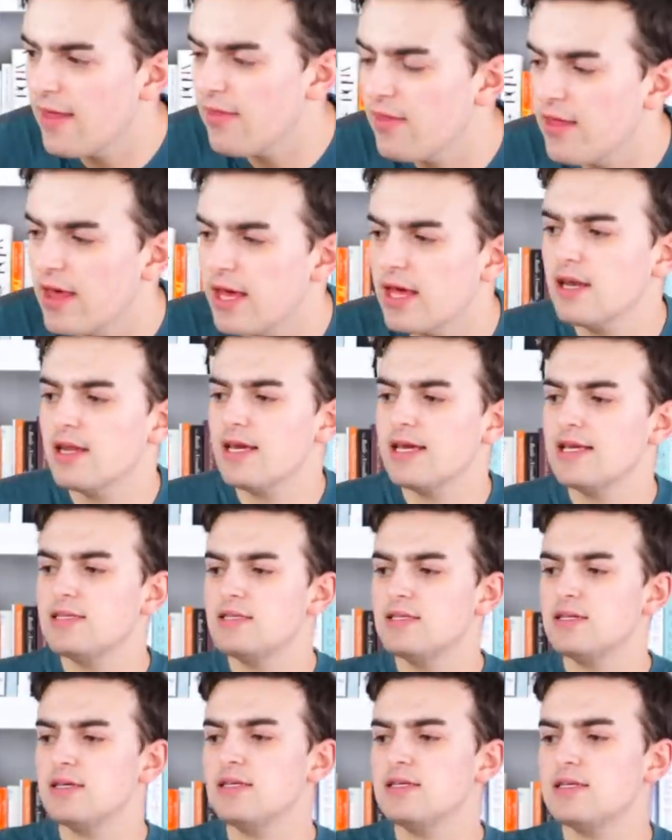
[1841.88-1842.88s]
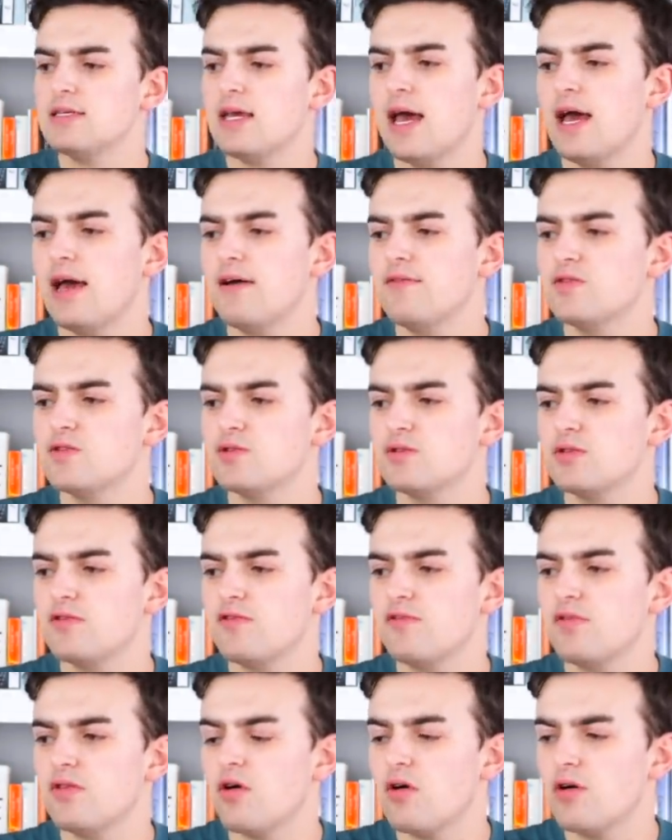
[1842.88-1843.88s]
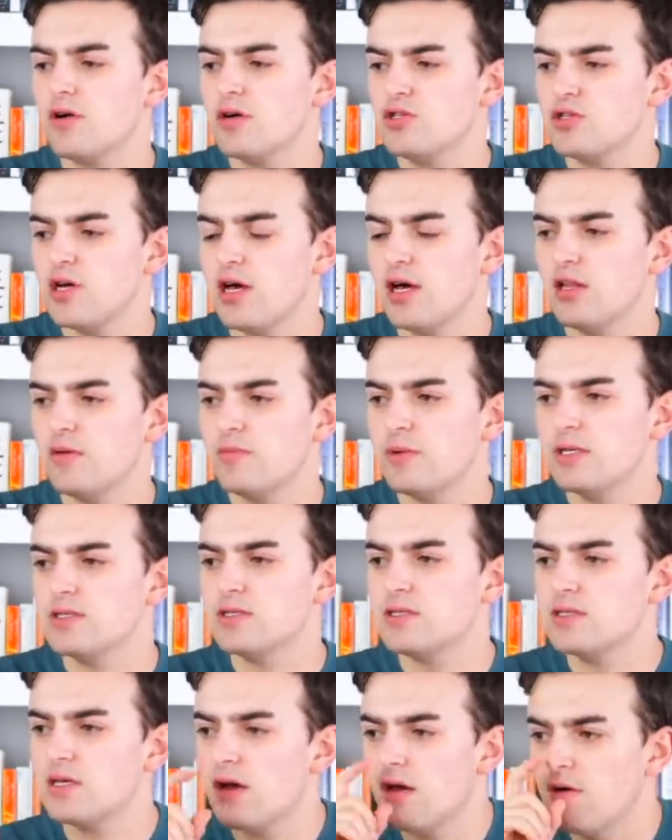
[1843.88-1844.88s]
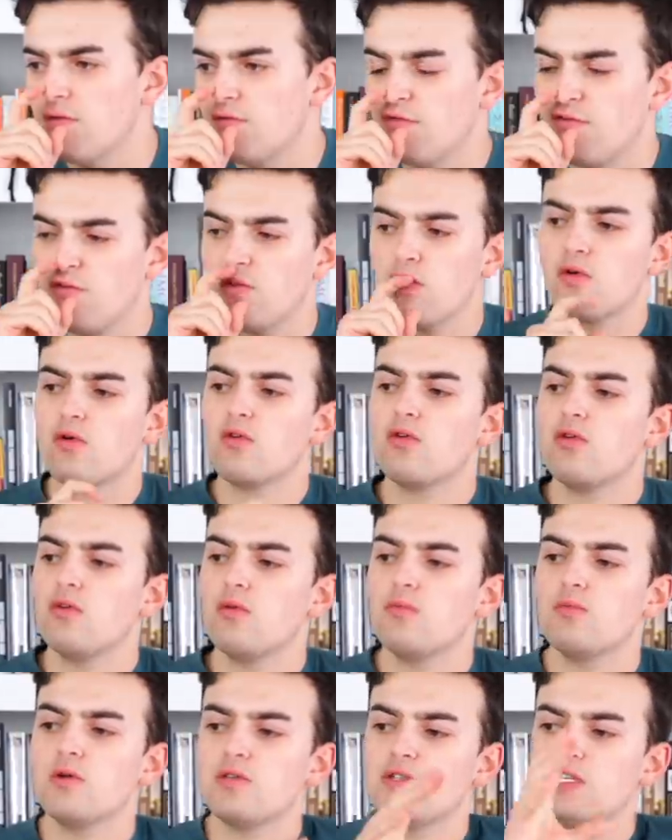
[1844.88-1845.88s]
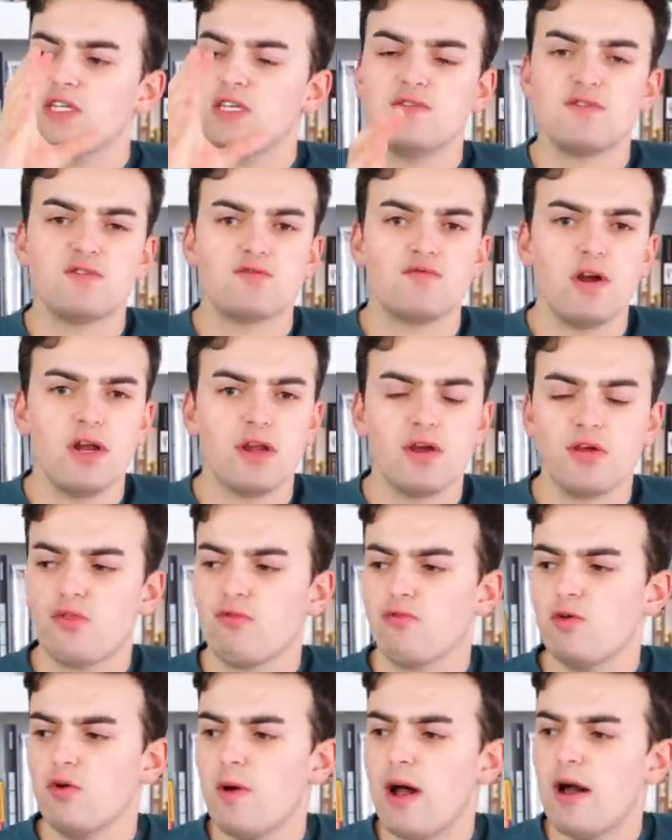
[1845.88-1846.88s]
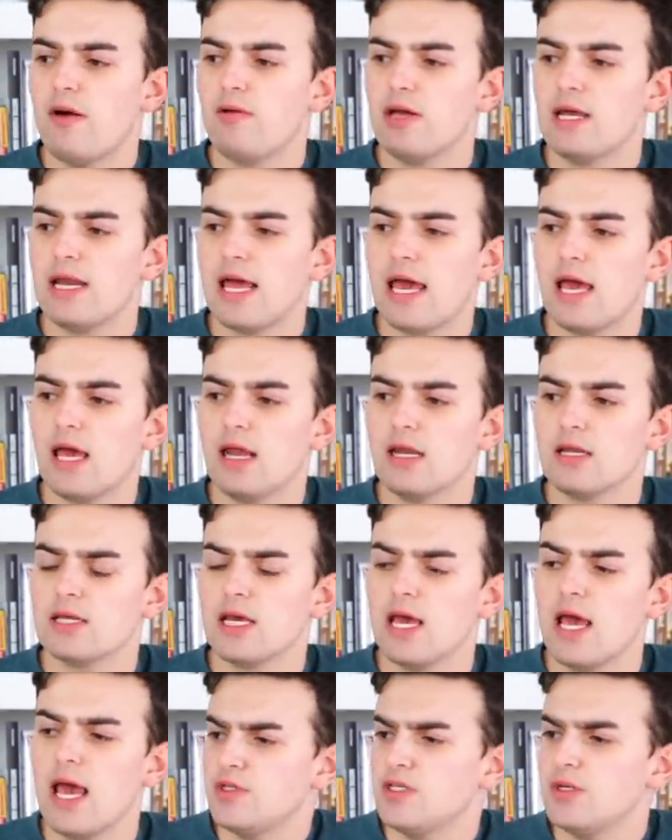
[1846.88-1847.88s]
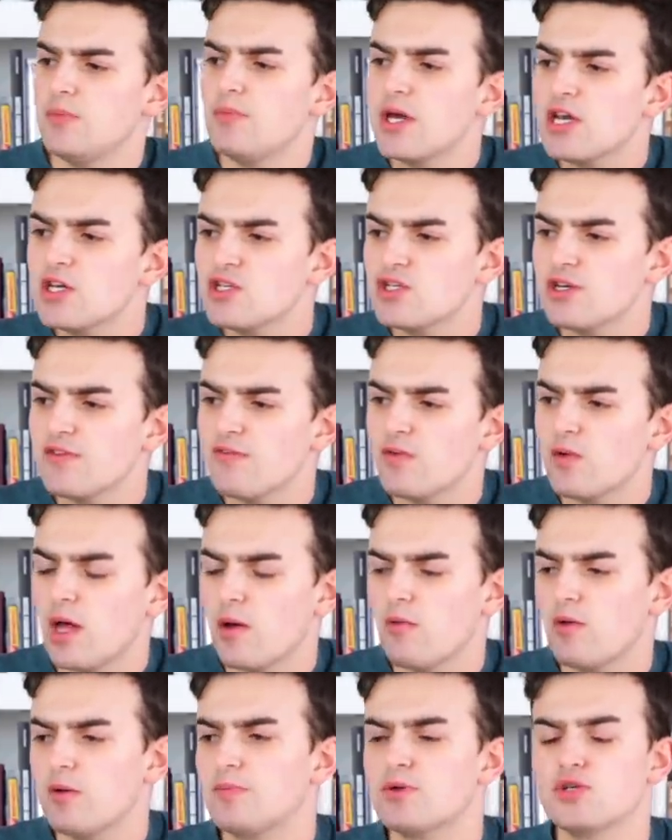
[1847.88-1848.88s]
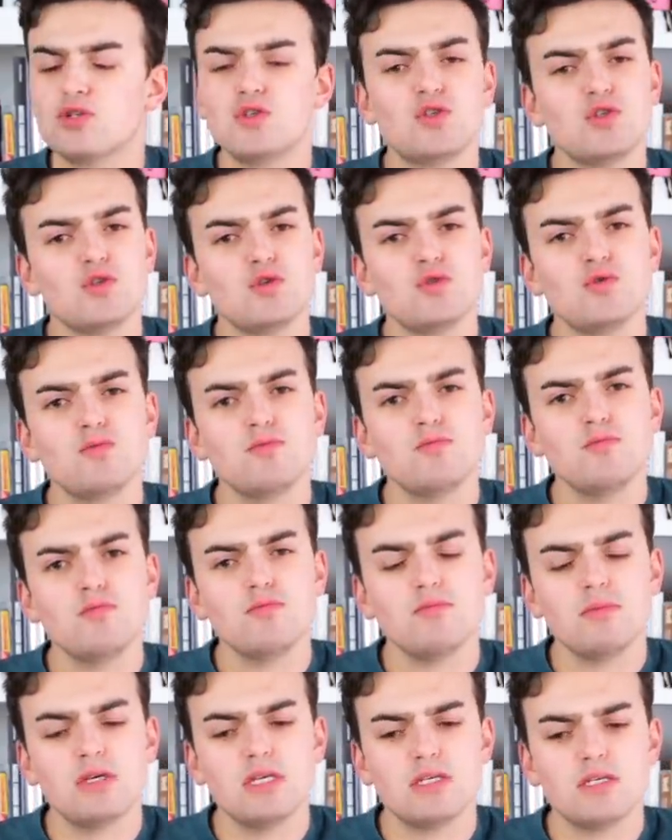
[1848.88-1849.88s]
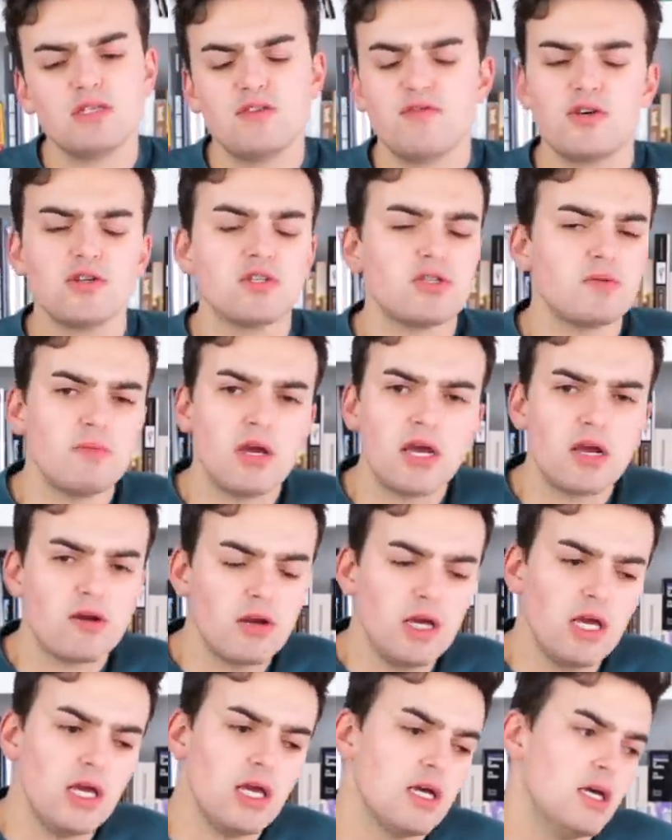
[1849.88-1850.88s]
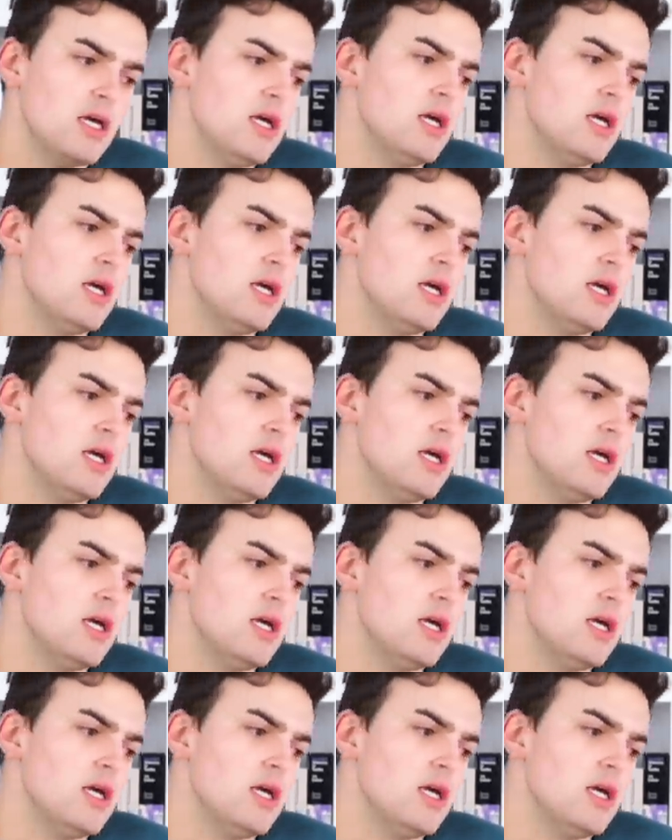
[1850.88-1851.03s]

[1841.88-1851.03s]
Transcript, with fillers: and then it does have sort of large elements of floral motifs running throughout it and depiction of what I would presume is the Virgin Mary,